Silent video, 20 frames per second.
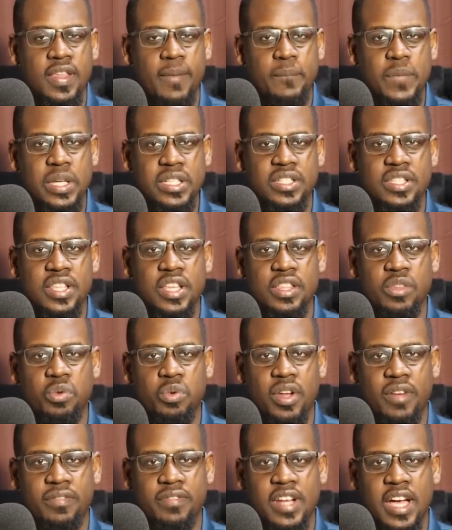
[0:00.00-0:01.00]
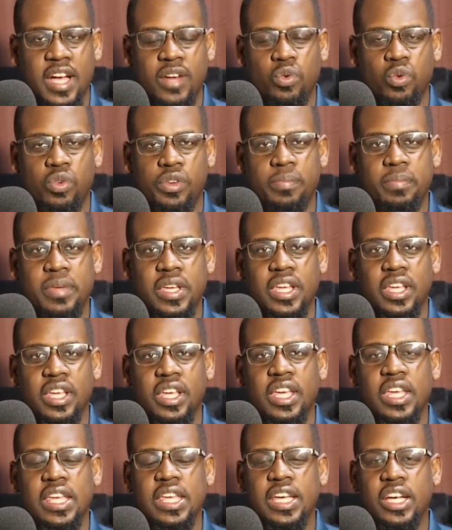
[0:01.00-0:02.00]
The best thing they would have done would be
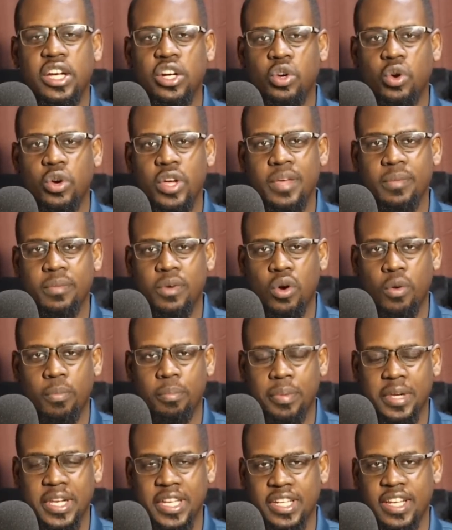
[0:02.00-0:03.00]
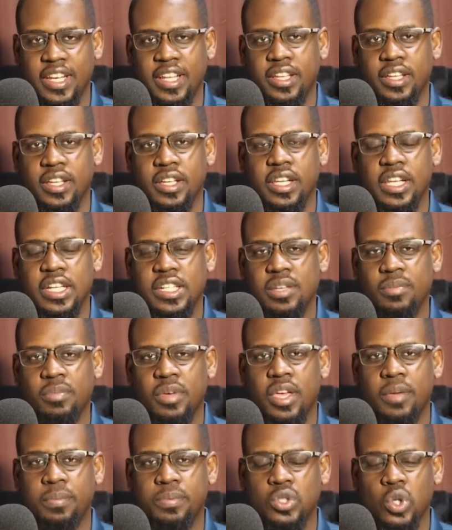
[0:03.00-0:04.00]
ignore him completely. Let him
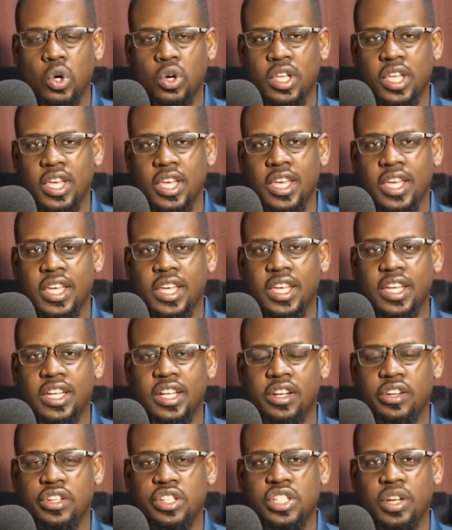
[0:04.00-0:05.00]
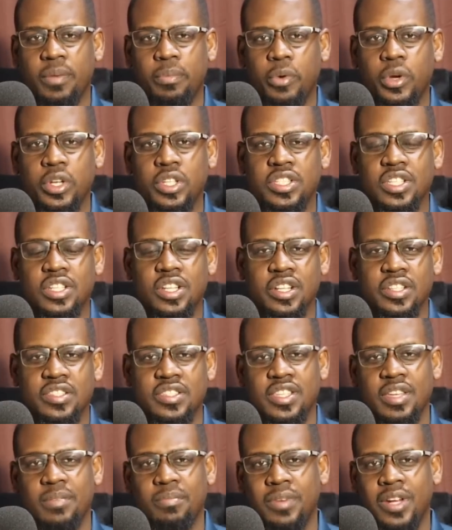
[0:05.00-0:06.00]
keep talking, it'll reach a point, it'll
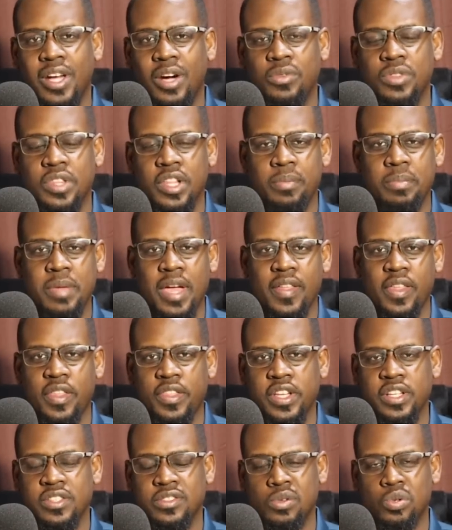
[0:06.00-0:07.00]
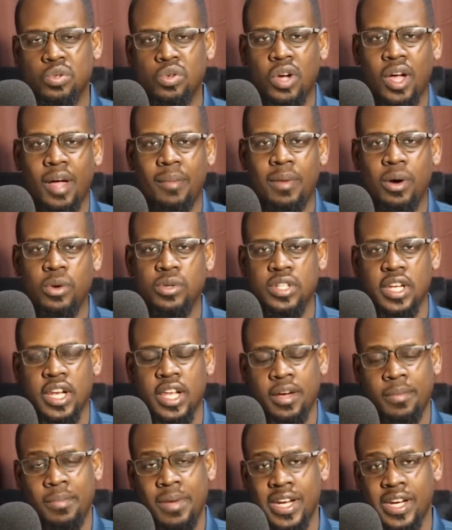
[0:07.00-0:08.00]
steam down, there'll be other things to talk about
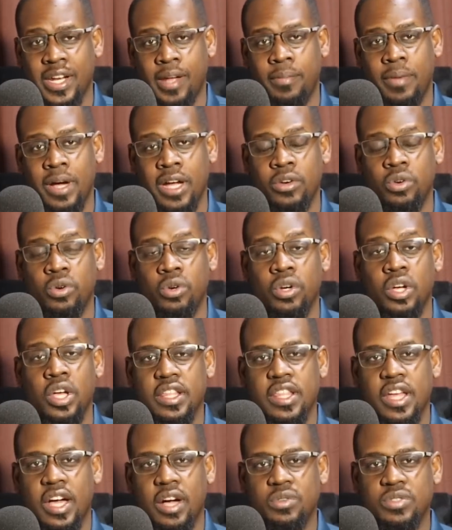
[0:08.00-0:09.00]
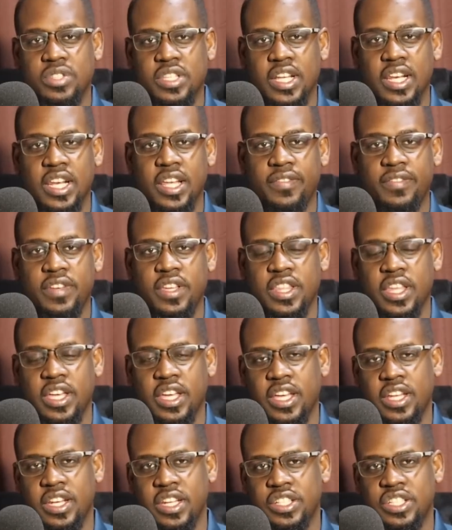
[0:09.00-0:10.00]
like Maandamano, the housing levy, the
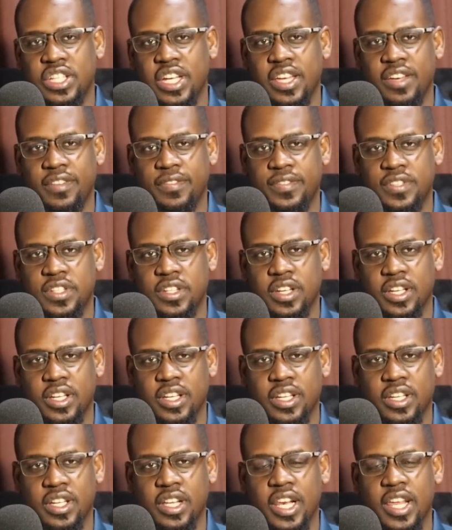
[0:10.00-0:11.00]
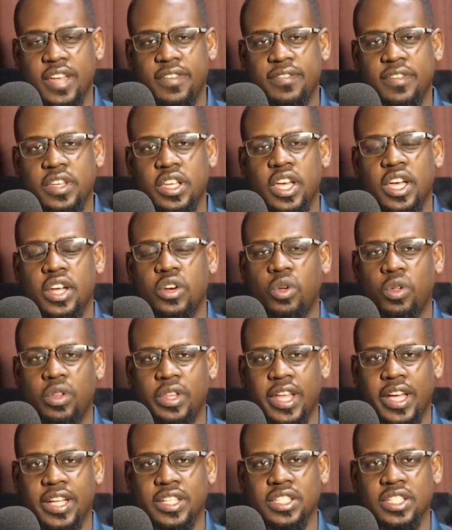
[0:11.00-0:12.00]
NHIF levy and all
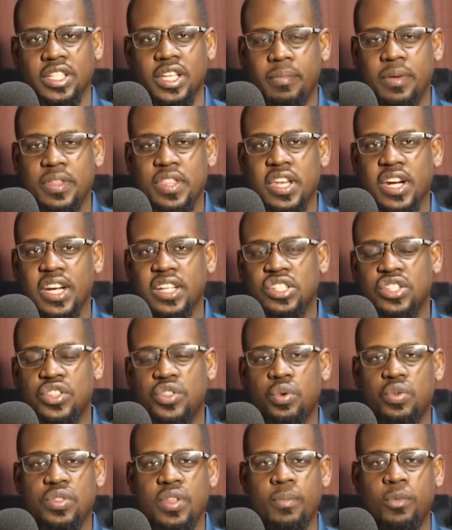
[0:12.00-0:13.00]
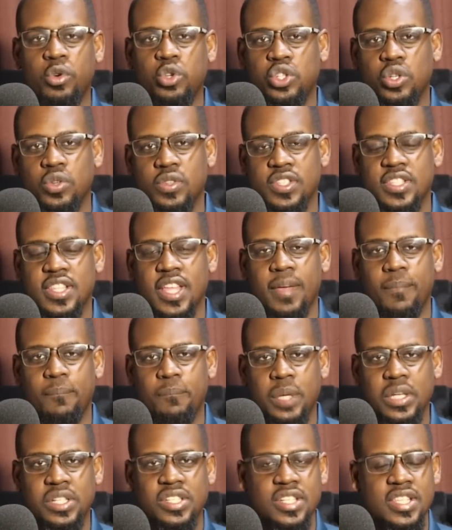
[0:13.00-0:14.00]
that. But they rushed through the motions, they
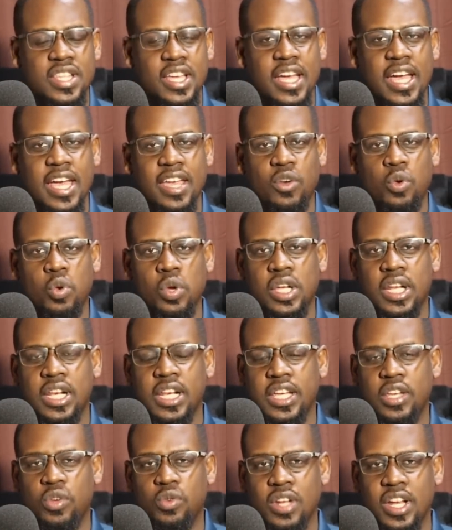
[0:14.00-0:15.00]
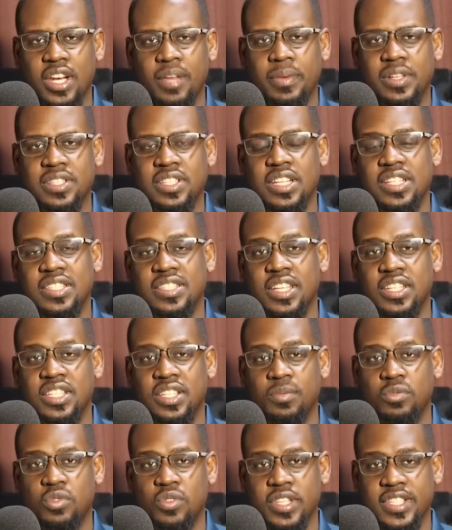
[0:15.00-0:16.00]
impeached the guy quickly, unanimously sent
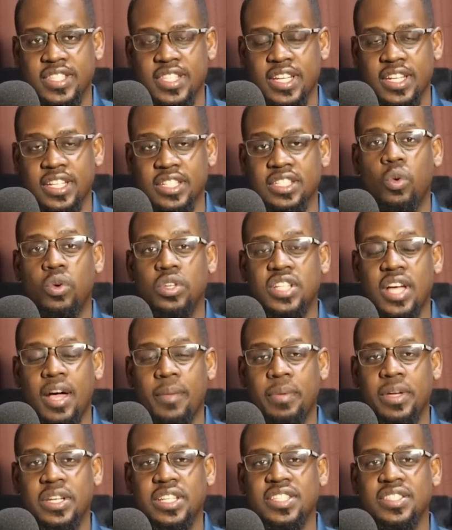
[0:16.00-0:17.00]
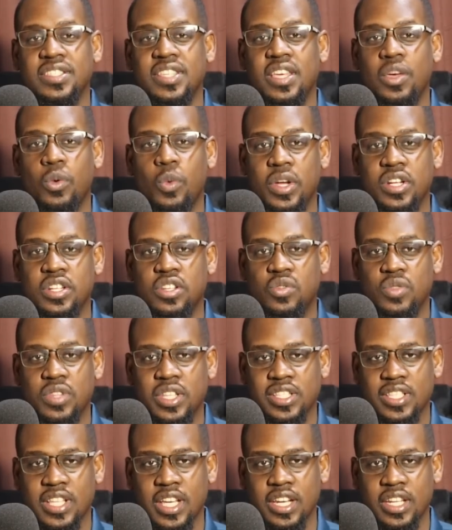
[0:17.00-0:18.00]
him to the Senate. What happened is he went to the
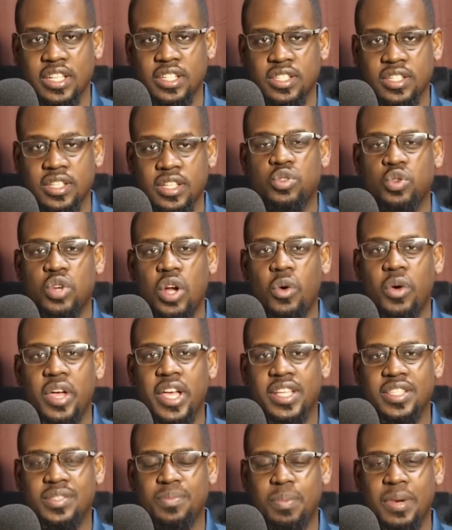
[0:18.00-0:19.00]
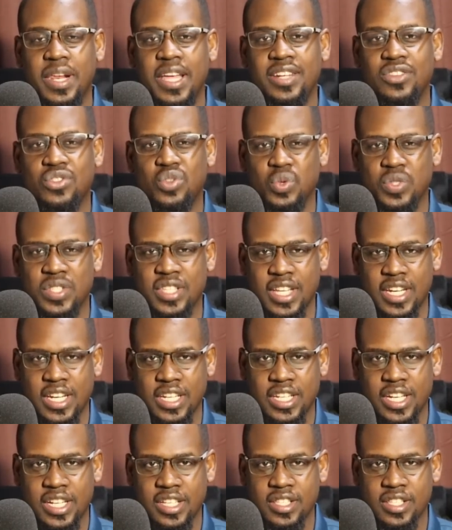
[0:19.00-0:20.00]
Senate to now explain to
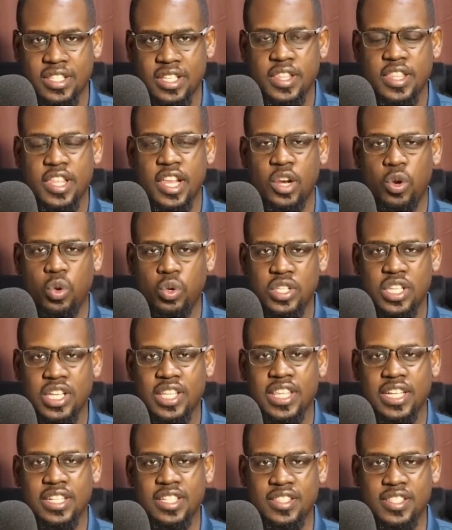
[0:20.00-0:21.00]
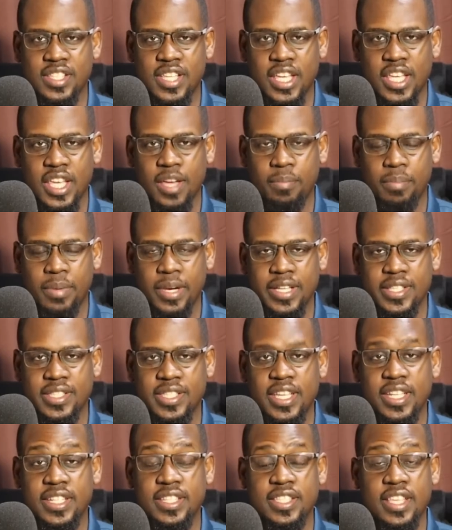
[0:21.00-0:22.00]
senators the looting that is taking place
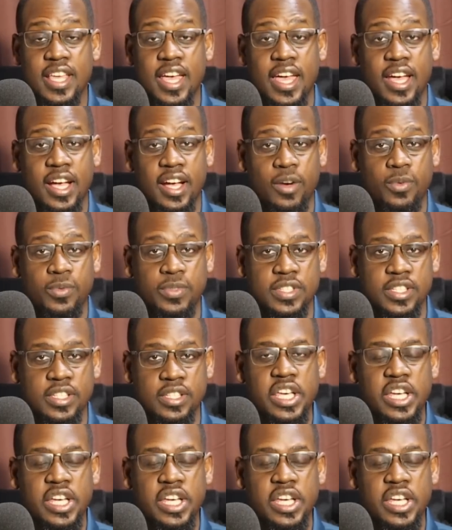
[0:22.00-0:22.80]
in Siaya County.